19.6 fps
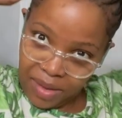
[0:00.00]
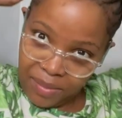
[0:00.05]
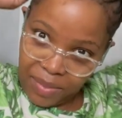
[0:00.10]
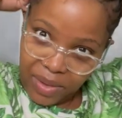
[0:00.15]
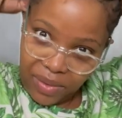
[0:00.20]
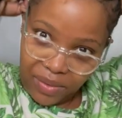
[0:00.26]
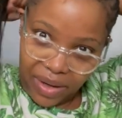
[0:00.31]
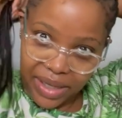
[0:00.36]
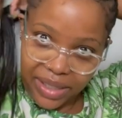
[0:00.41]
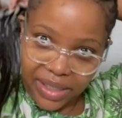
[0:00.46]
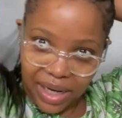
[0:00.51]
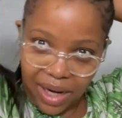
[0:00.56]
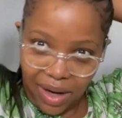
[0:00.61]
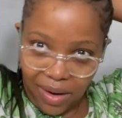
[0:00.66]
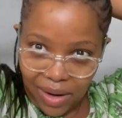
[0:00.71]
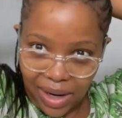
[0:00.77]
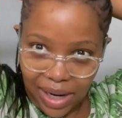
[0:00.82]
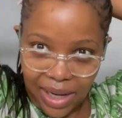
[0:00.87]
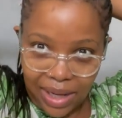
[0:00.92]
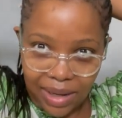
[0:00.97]
But right
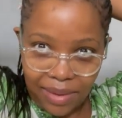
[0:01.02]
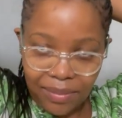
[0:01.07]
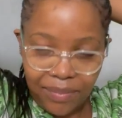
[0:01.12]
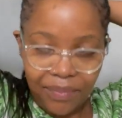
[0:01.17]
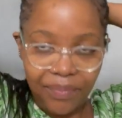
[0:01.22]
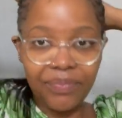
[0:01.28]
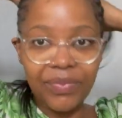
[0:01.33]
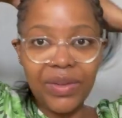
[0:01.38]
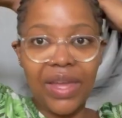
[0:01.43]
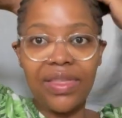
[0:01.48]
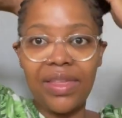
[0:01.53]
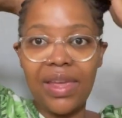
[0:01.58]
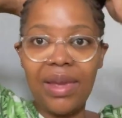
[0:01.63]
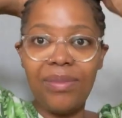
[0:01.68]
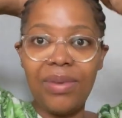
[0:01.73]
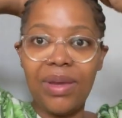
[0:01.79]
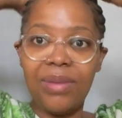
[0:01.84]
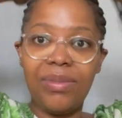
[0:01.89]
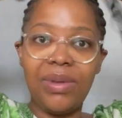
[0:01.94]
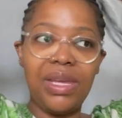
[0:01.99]
now I'm at the
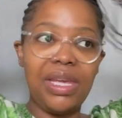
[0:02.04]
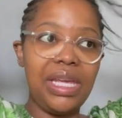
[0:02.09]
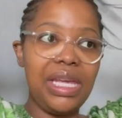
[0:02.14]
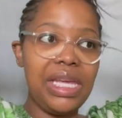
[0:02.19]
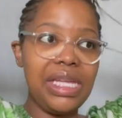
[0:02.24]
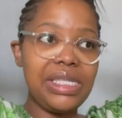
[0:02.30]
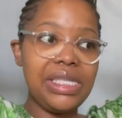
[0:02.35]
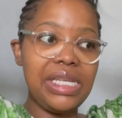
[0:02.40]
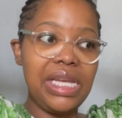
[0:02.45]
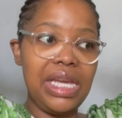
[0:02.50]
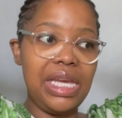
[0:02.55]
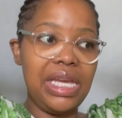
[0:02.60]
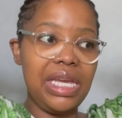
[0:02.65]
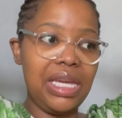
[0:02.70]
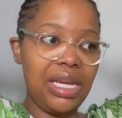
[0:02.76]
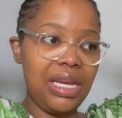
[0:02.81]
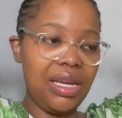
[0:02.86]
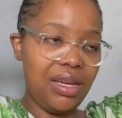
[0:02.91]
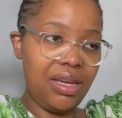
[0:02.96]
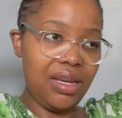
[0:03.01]
Airbnb
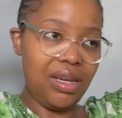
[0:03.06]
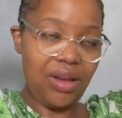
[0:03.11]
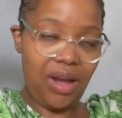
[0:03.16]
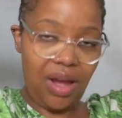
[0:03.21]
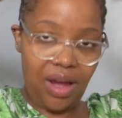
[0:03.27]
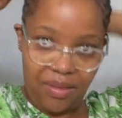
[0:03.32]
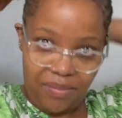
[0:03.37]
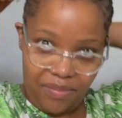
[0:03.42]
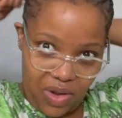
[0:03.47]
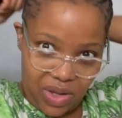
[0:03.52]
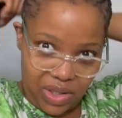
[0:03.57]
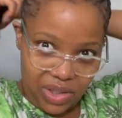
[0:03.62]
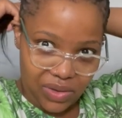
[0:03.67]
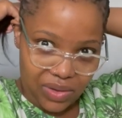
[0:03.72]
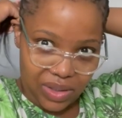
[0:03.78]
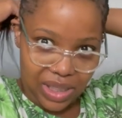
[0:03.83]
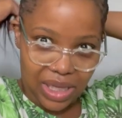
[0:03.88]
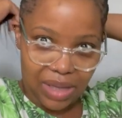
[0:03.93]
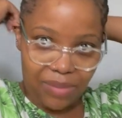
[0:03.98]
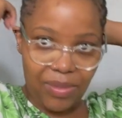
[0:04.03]
eating,
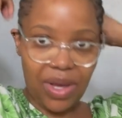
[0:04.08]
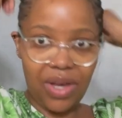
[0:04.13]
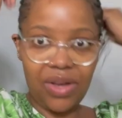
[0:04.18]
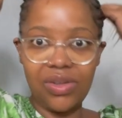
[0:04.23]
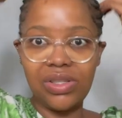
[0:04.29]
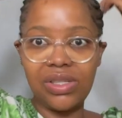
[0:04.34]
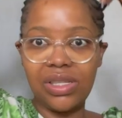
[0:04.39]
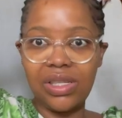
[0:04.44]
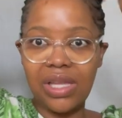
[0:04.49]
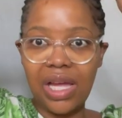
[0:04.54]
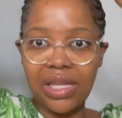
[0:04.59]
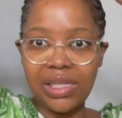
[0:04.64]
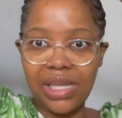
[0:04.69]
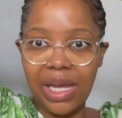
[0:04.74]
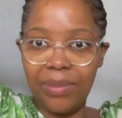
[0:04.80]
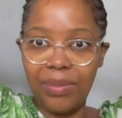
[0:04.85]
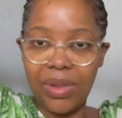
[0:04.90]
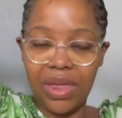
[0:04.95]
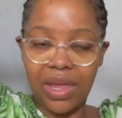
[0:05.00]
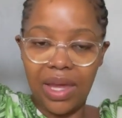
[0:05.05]
answering emails and that
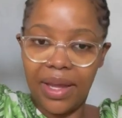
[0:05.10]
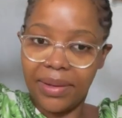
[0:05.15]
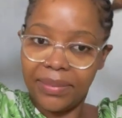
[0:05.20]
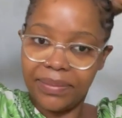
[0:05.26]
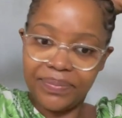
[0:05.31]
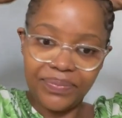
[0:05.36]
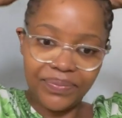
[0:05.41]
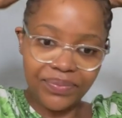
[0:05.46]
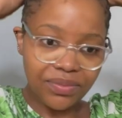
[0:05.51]
type of thing.